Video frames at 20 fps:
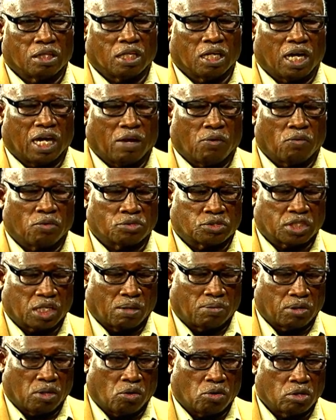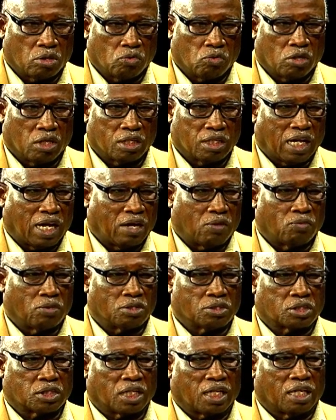I won't say I'm the only one. I will
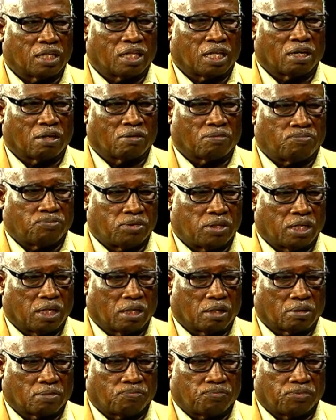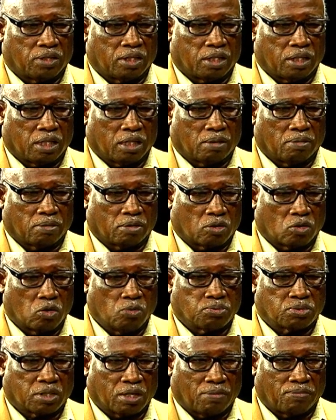say there are
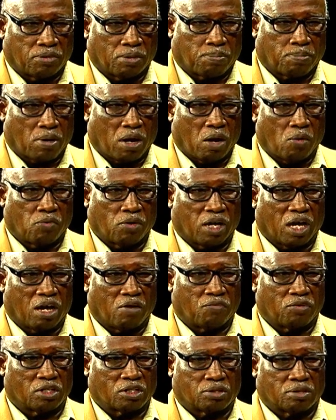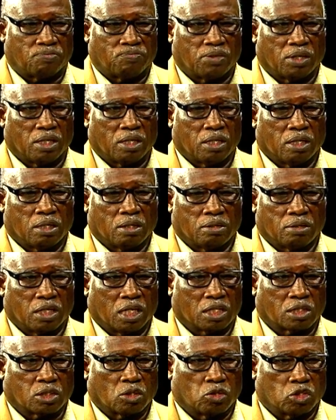groups of them. The problem we have is they're
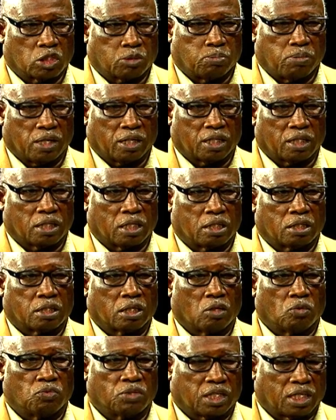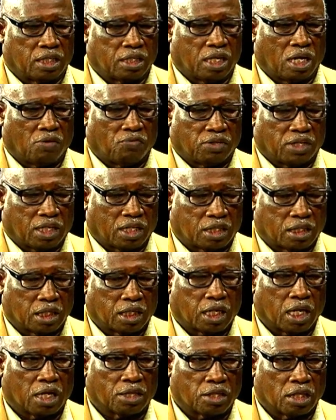so splintered until we can never get
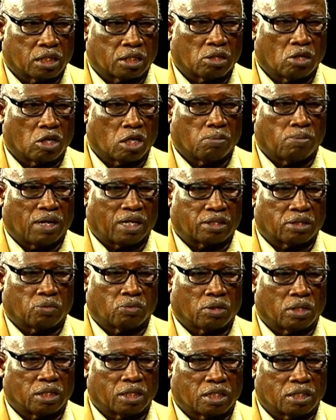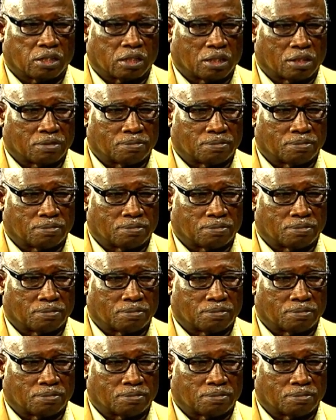together and talk about the real issue.